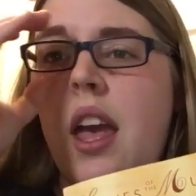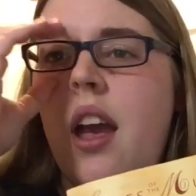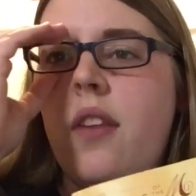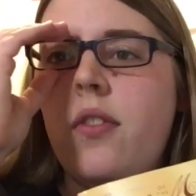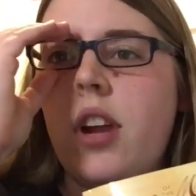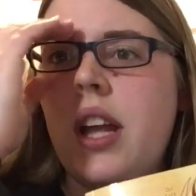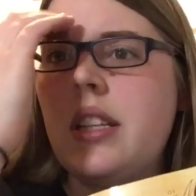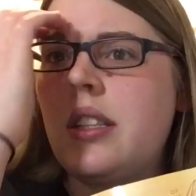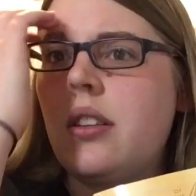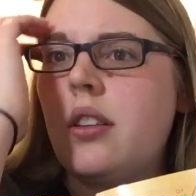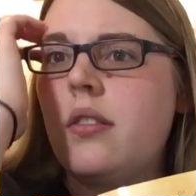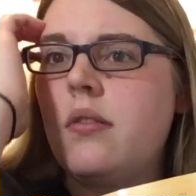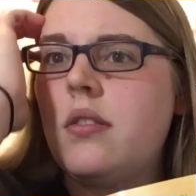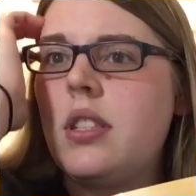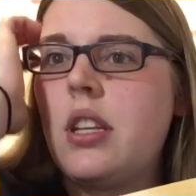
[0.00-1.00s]
I forgot
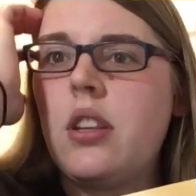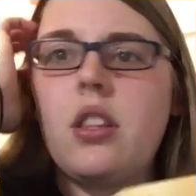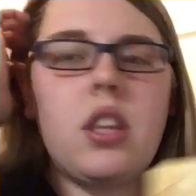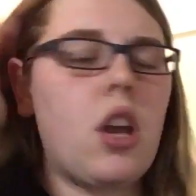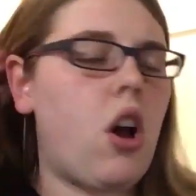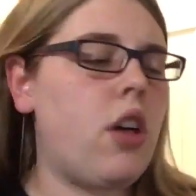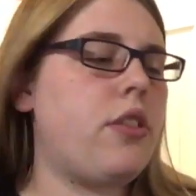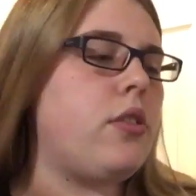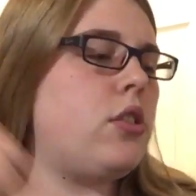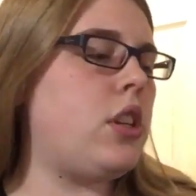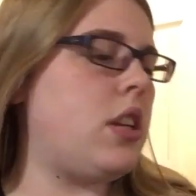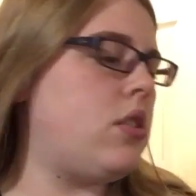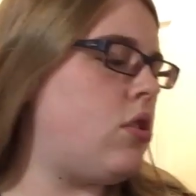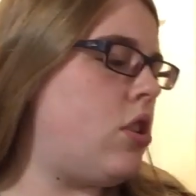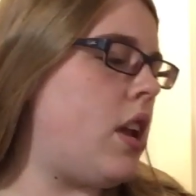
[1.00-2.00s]
to tell you the authors
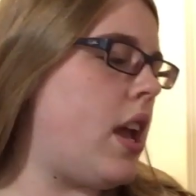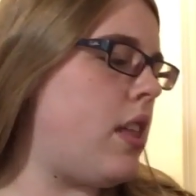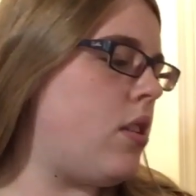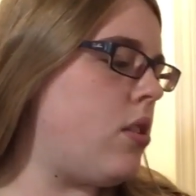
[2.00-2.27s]
yesterday.